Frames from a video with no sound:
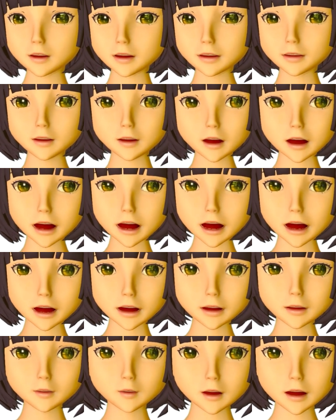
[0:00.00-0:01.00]
but
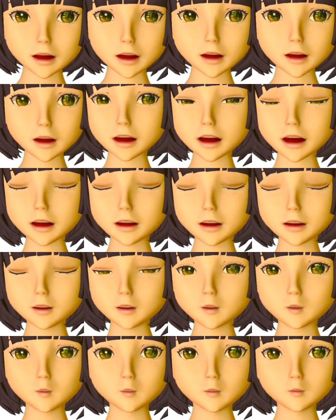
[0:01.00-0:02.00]
as we get
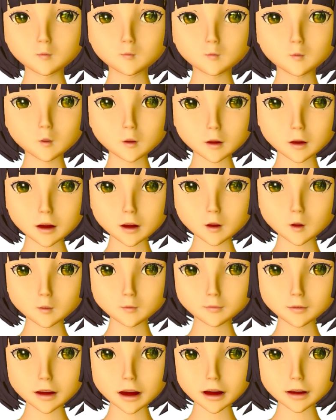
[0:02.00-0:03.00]
into more
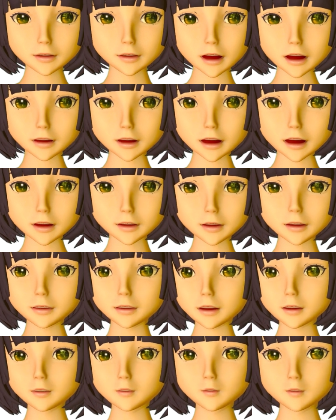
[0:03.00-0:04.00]
complex areas,
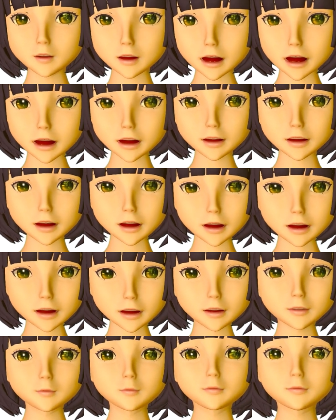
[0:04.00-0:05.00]
it's a good
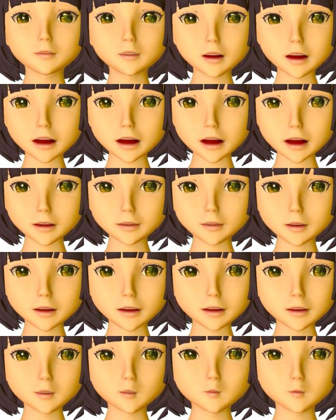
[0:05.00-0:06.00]
idea to have
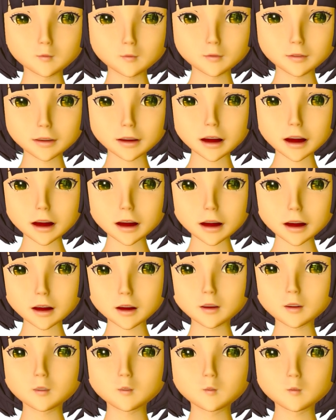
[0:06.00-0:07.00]
these tools
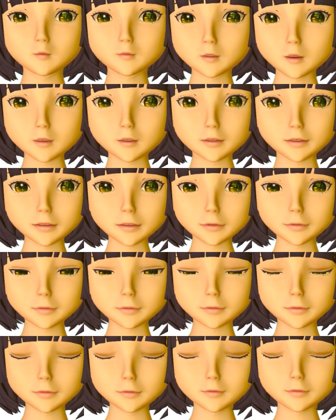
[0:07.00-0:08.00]
in our toolbox.
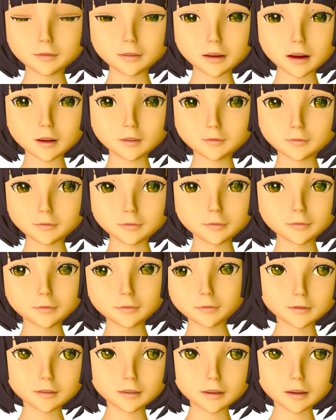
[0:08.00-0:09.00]
So,
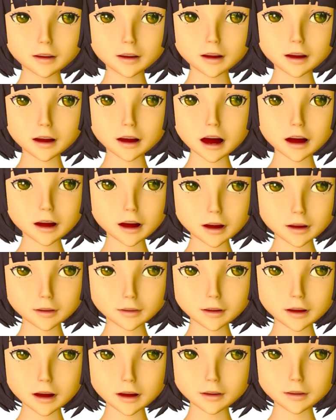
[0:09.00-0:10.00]

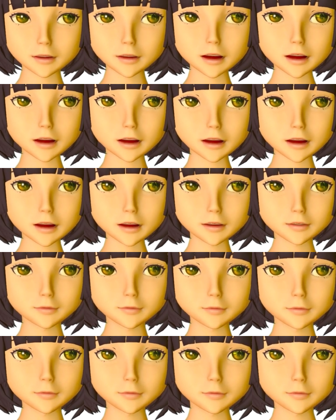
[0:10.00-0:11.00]
let's get
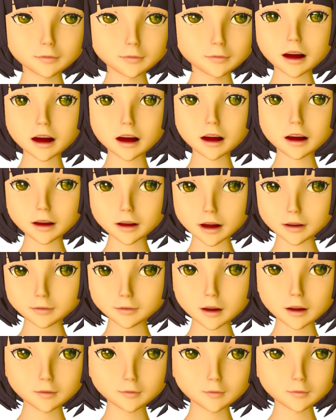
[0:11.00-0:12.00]
started. As
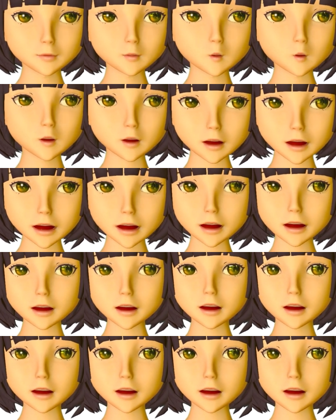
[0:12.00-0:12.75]
I've said before,